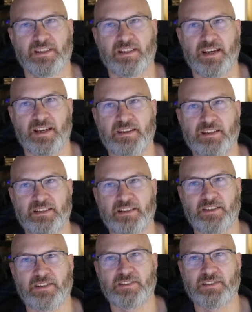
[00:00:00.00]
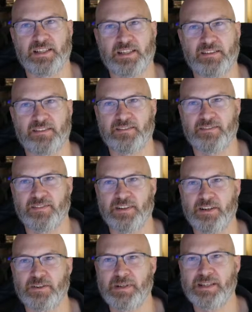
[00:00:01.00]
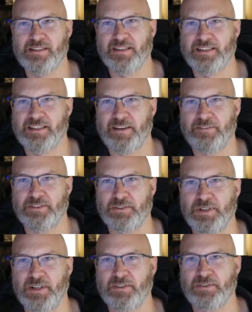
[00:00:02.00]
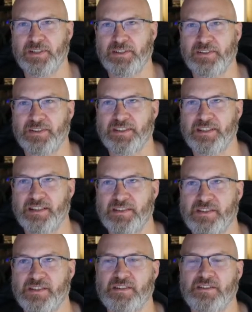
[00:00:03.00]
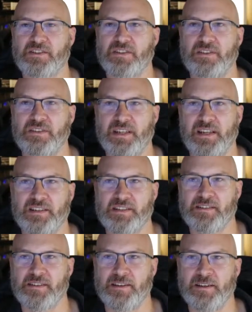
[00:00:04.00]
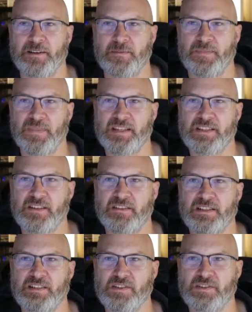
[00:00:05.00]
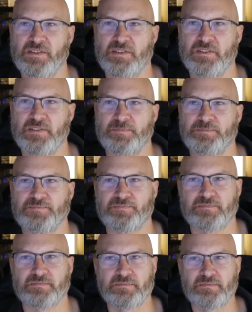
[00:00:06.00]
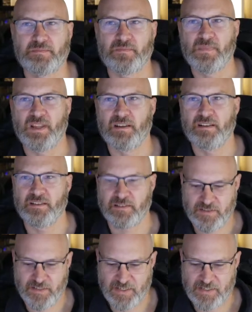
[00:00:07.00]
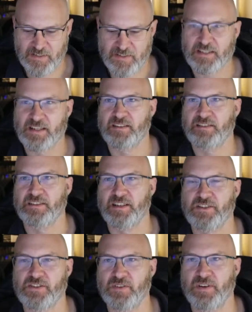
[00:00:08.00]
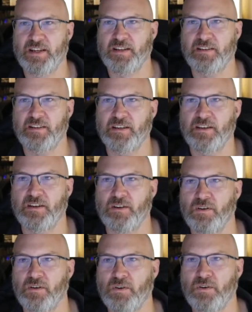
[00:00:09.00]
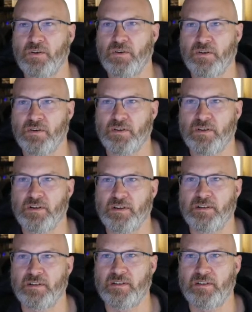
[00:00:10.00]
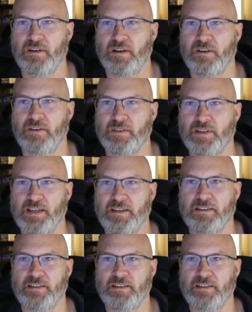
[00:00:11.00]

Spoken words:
Adding an OLED. I always like to have a little OLED on things just to show status. That's going to... Okay, so touchscreen or OLED.